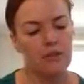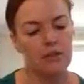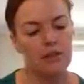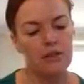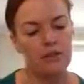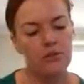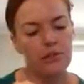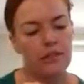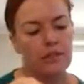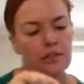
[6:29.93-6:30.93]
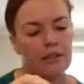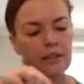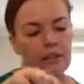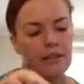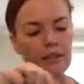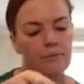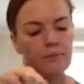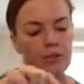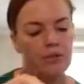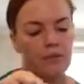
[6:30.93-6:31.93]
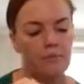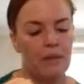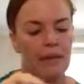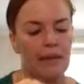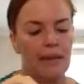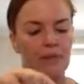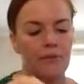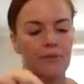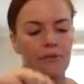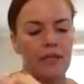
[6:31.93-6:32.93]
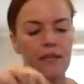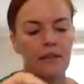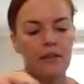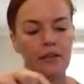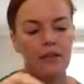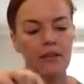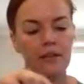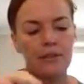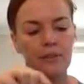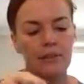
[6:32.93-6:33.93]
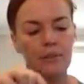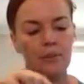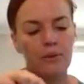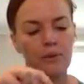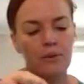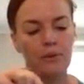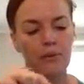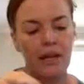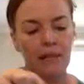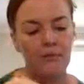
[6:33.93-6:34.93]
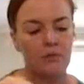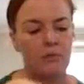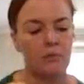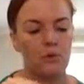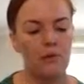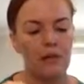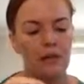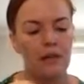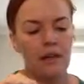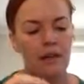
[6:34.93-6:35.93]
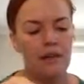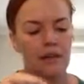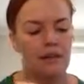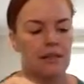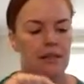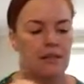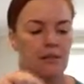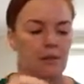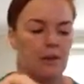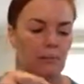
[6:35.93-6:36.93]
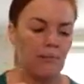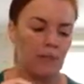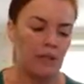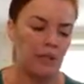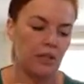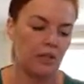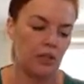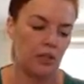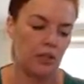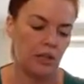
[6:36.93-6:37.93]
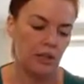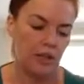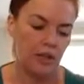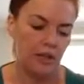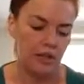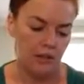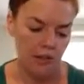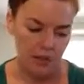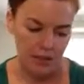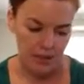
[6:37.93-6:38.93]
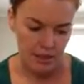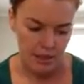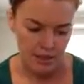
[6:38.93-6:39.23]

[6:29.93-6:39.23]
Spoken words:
brush stroking it, and I'm just sort of being careful of the edges as well, because I don't want to have to remove excess when I'm finished. And just